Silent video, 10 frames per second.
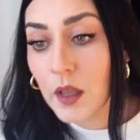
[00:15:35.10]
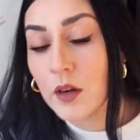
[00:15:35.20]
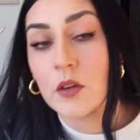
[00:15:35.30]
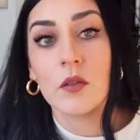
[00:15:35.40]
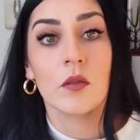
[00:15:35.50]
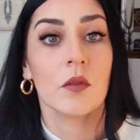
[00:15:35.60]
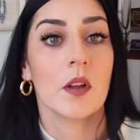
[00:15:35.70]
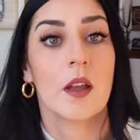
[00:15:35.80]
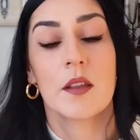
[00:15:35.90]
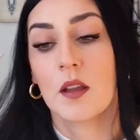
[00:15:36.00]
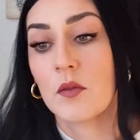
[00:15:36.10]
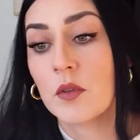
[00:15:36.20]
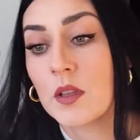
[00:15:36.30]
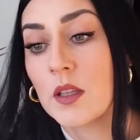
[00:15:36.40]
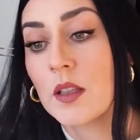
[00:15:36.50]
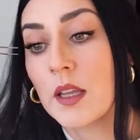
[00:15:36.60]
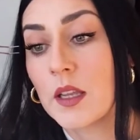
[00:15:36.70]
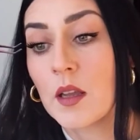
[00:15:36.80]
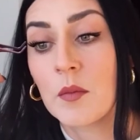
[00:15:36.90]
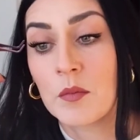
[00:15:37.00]
I don't know. I really
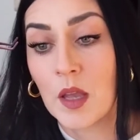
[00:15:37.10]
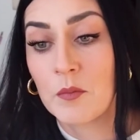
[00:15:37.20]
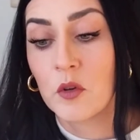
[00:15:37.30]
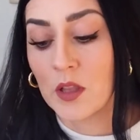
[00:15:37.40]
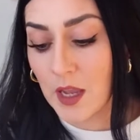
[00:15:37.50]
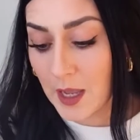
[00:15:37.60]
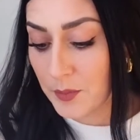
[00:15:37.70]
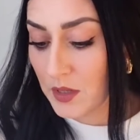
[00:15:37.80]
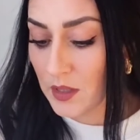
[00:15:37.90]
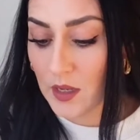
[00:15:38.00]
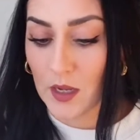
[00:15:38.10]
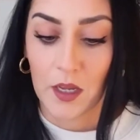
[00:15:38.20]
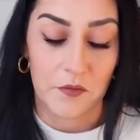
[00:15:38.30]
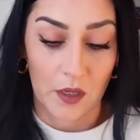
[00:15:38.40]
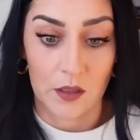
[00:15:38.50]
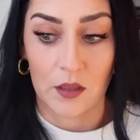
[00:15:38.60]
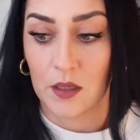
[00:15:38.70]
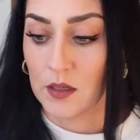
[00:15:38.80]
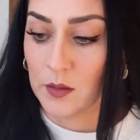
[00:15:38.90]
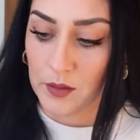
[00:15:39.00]
like. I'm really happy they invented
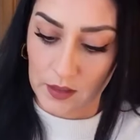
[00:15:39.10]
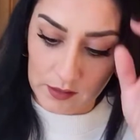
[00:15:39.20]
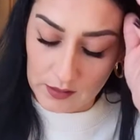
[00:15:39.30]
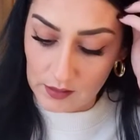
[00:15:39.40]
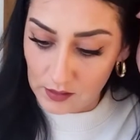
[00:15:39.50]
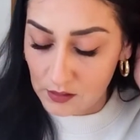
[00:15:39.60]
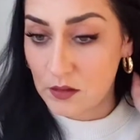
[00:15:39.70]
these because